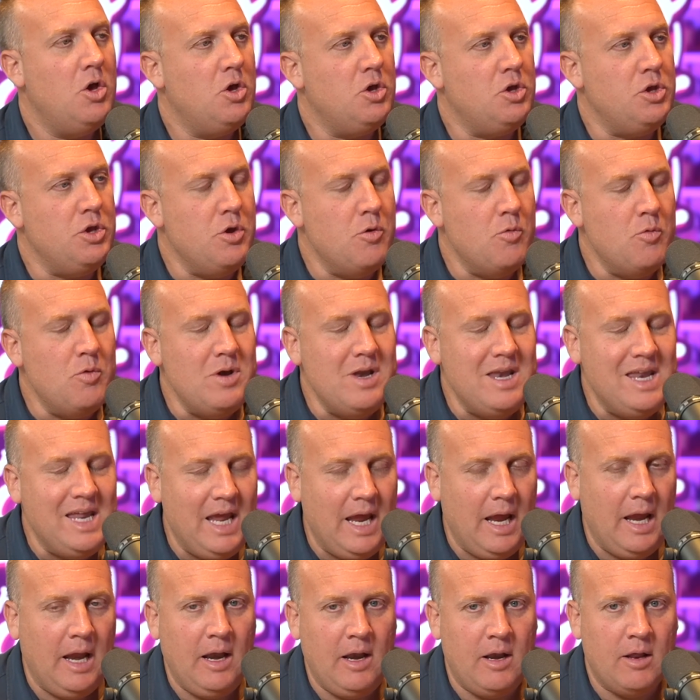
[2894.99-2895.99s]
You
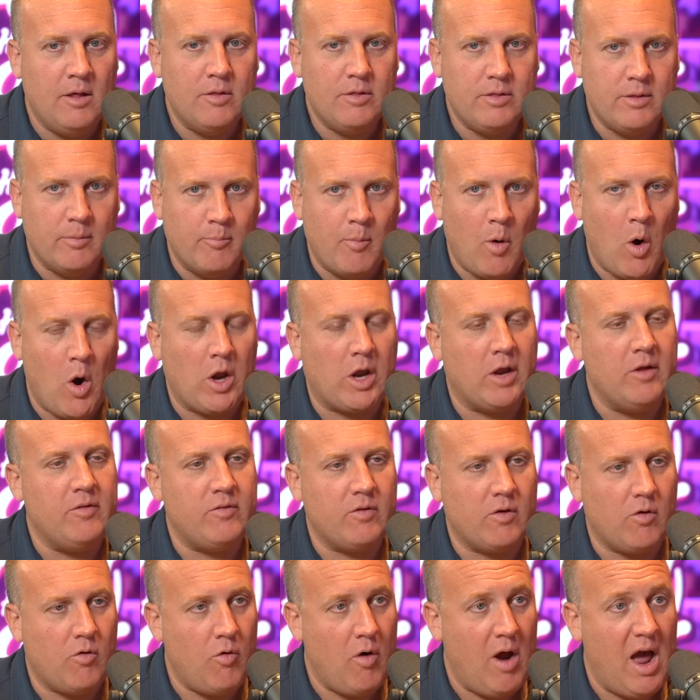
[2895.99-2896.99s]
need the market to
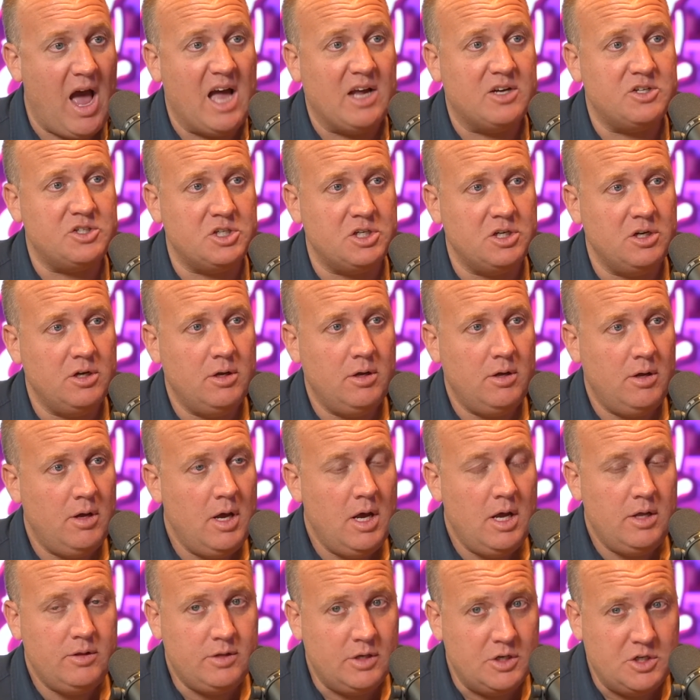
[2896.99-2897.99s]
crash
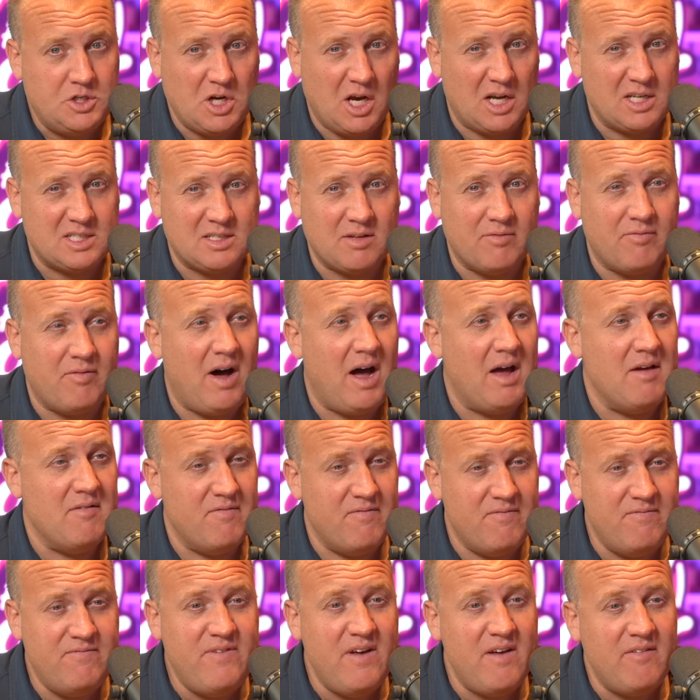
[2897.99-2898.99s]
to justify
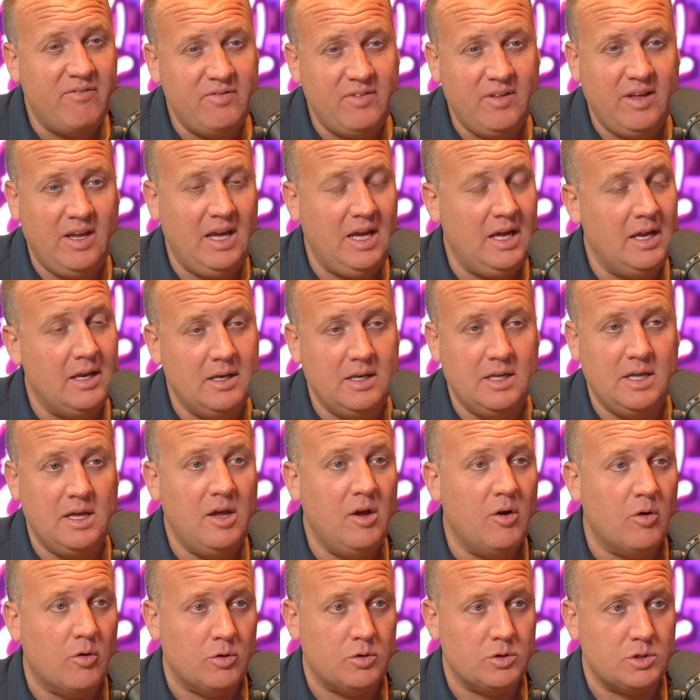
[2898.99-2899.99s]
15
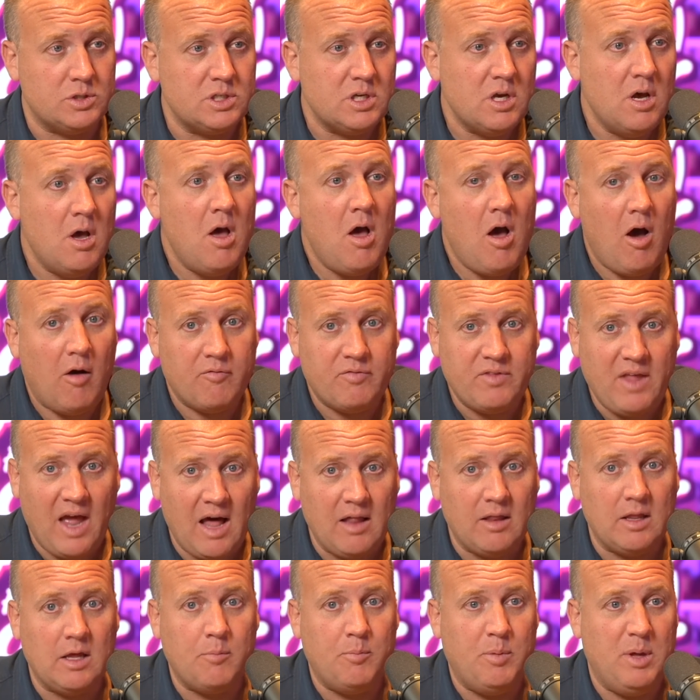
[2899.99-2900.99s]
years of
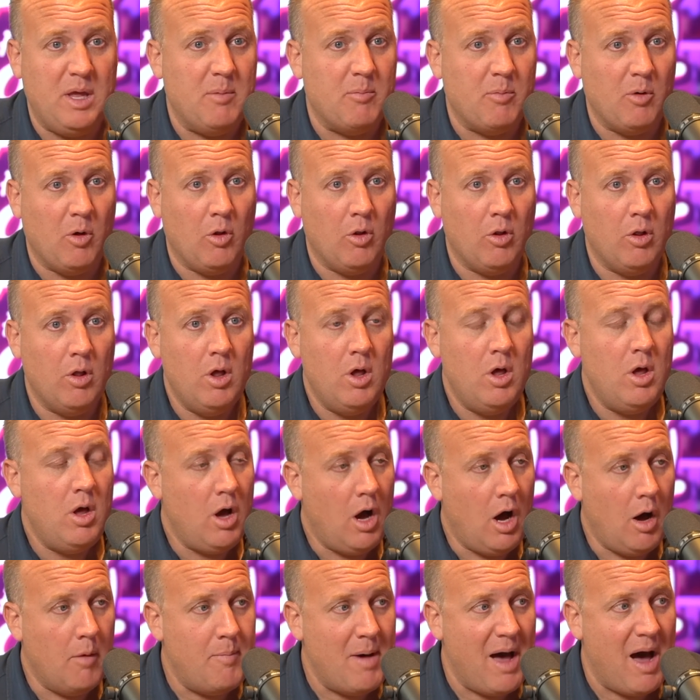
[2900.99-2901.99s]
telling people
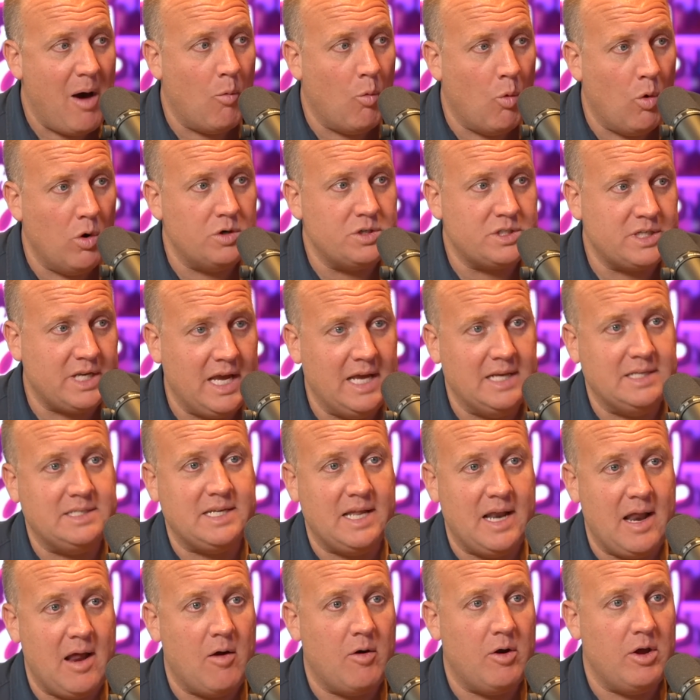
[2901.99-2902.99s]
about worst case
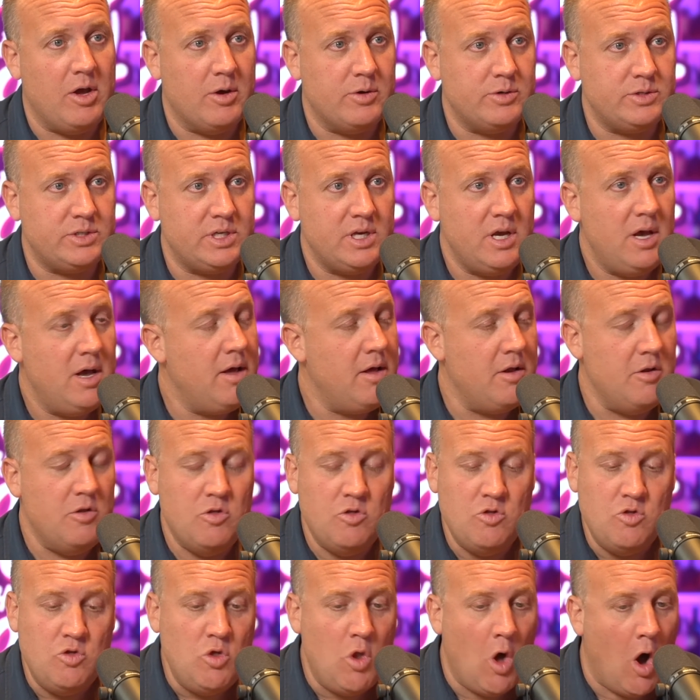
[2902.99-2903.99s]
scenarios,
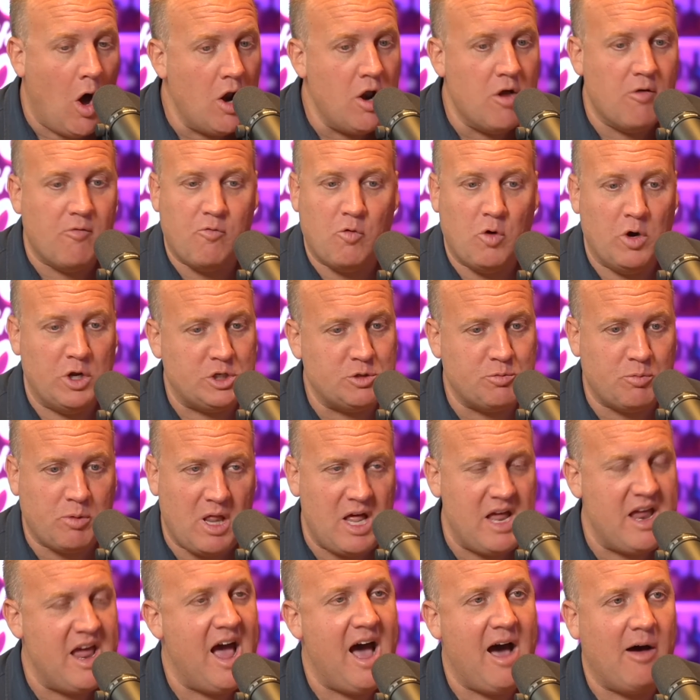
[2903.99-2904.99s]
none of which
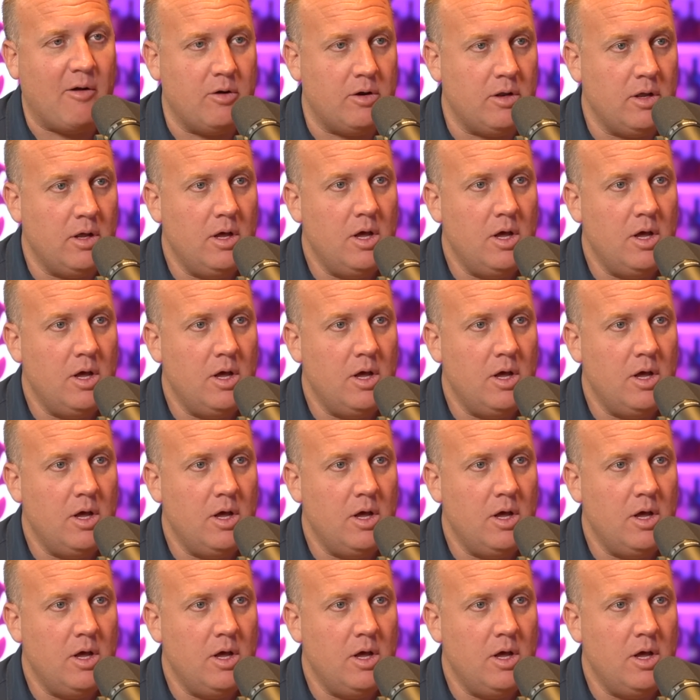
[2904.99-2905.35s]
play out.